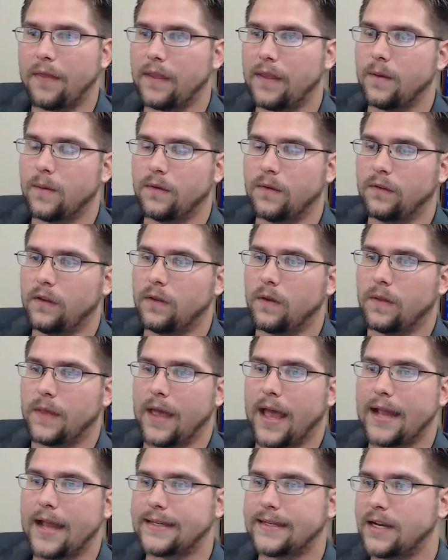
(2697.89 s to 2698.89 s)
I think it was either
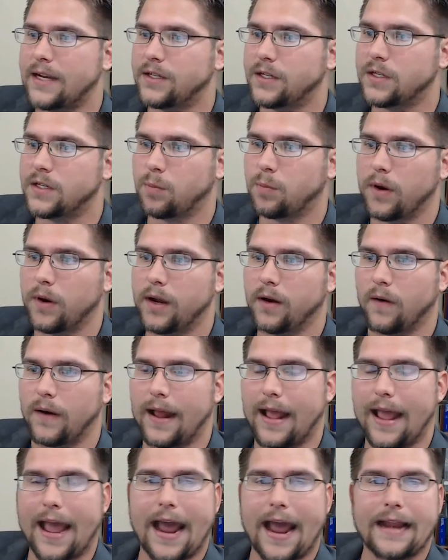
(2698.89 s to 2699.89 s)
that tension spring or
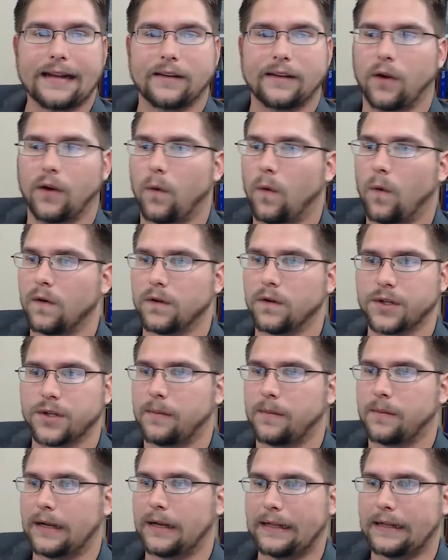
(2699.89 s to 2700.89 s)
an attic door or
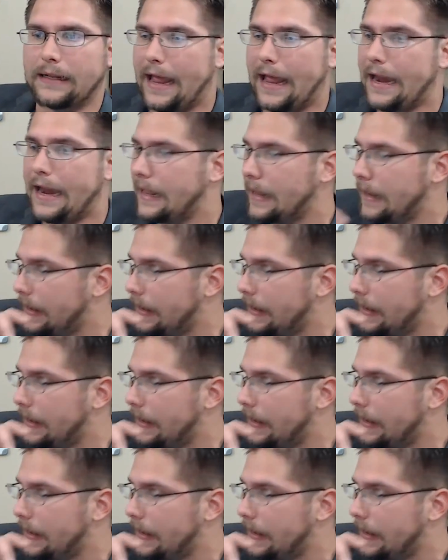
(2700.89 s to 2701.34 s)
something like that.